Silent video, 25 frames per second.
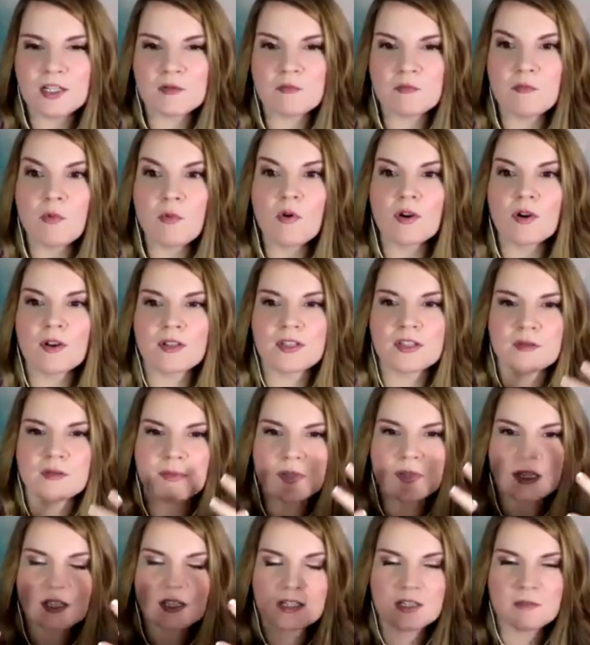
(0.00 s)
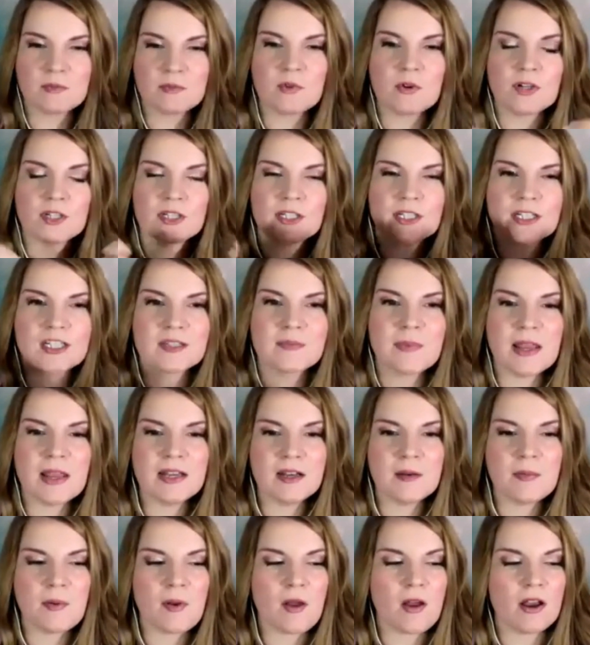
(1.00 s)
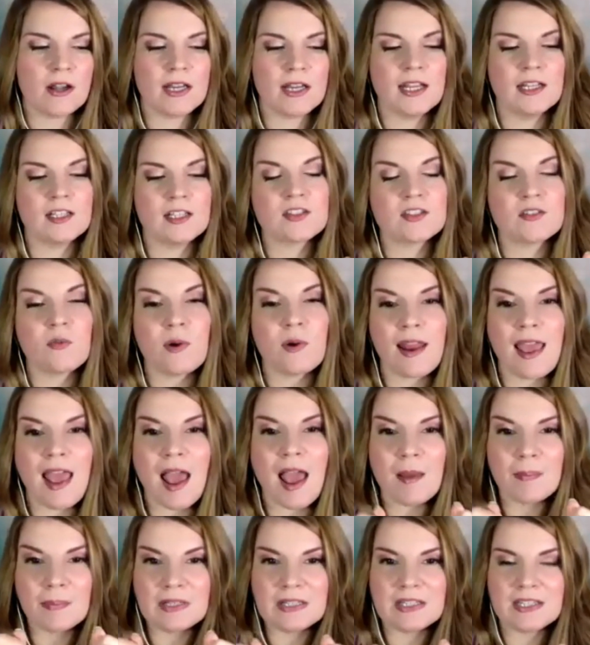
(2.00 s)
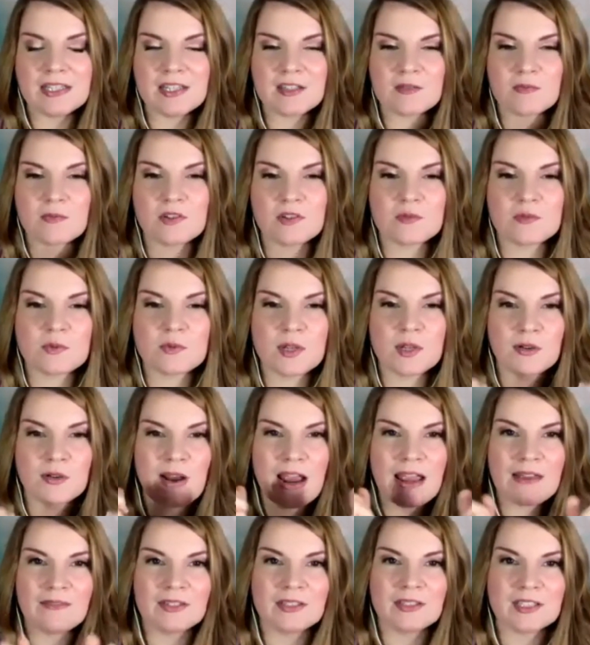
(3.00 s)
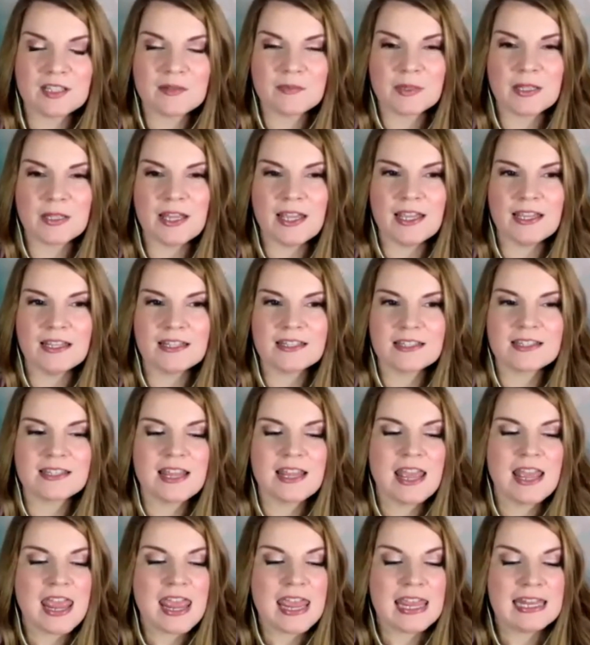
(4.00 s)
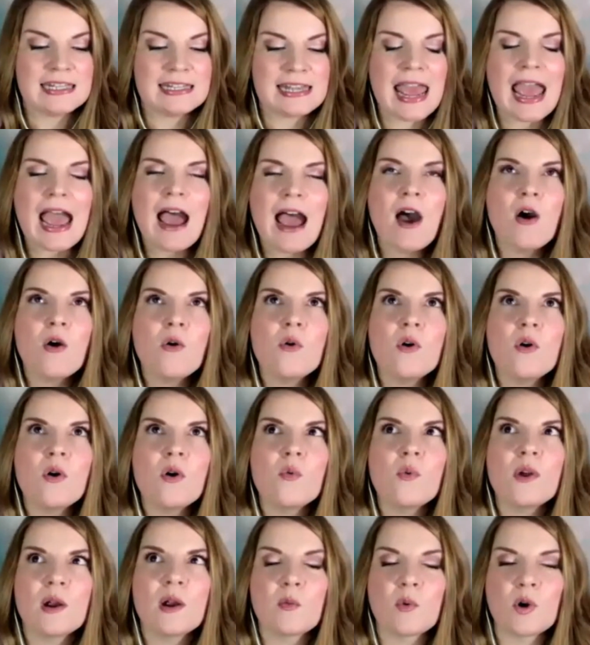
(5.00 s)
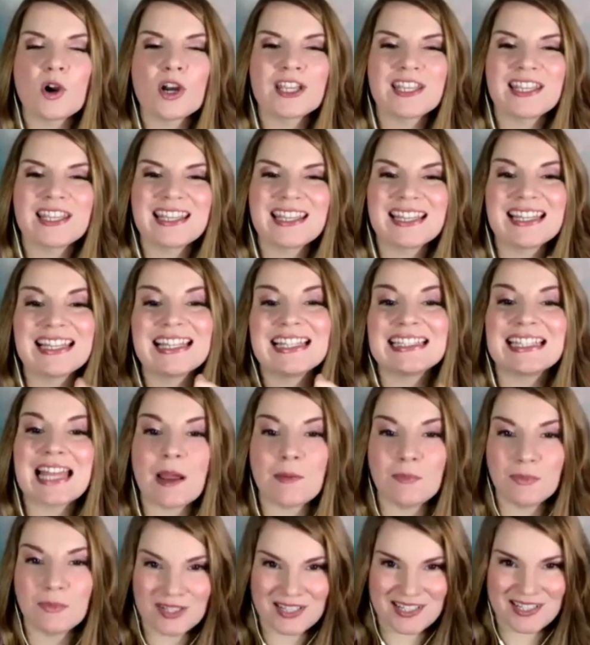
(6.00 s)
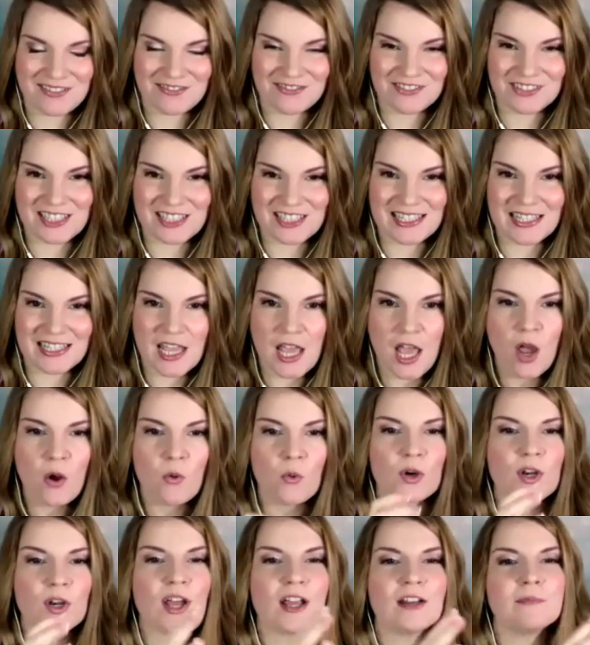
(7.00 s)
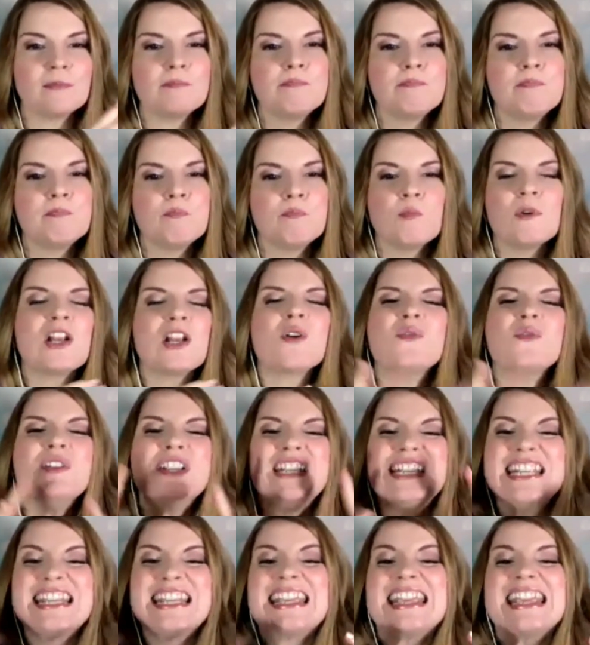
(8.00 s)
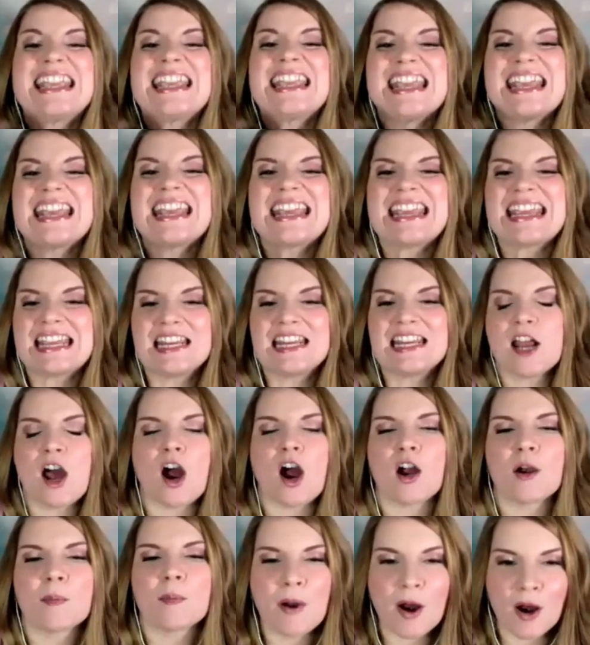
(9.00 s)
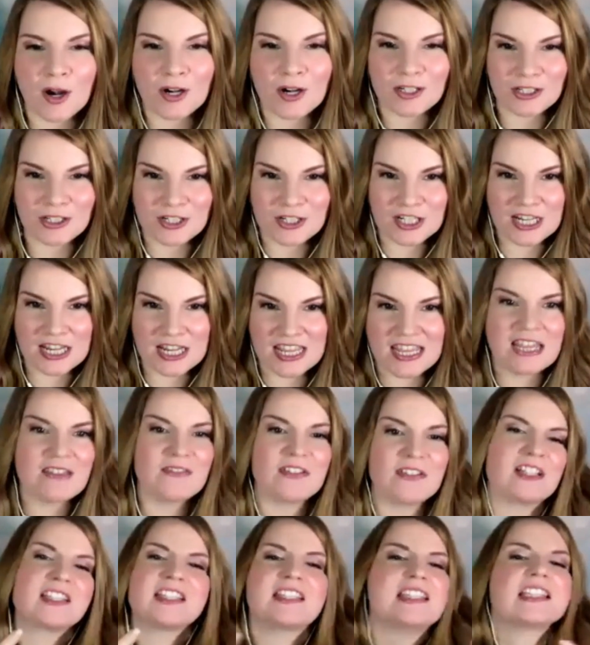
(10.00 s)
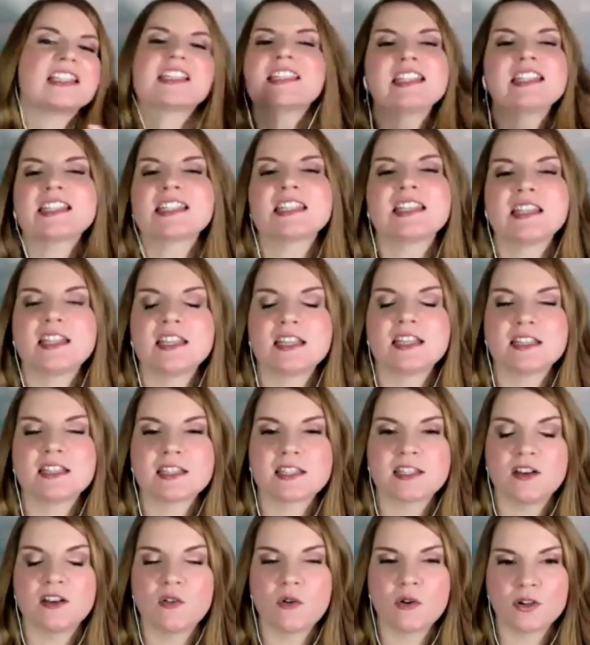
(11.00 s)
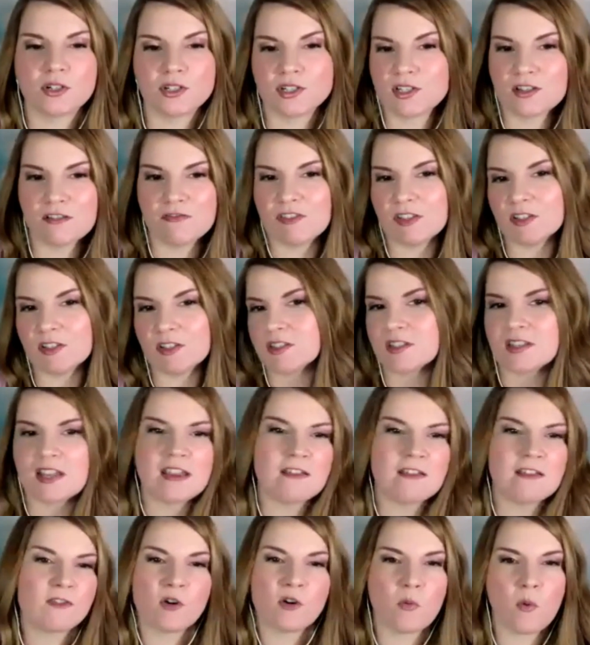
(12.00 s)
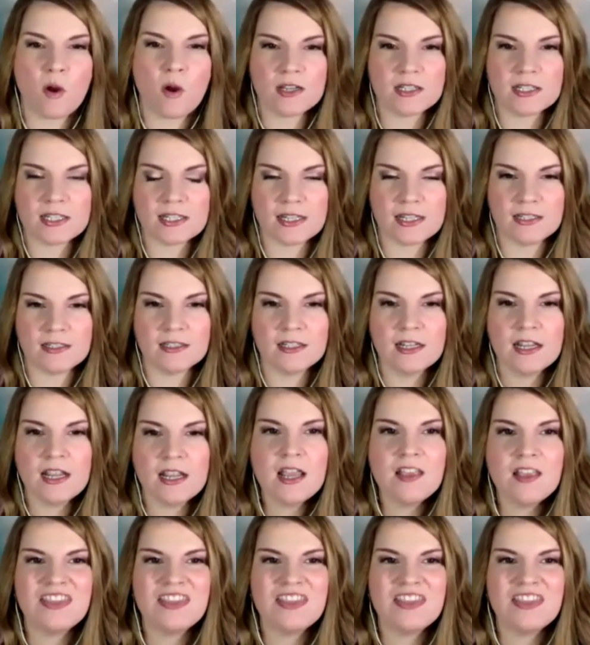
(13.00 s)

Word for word: much more to be explored and expanded upon. And so what happens is once we arrive at this place, now we're working collaboratively. We're not we don't need our partner to give us this this and this in order to feel safe or wanted.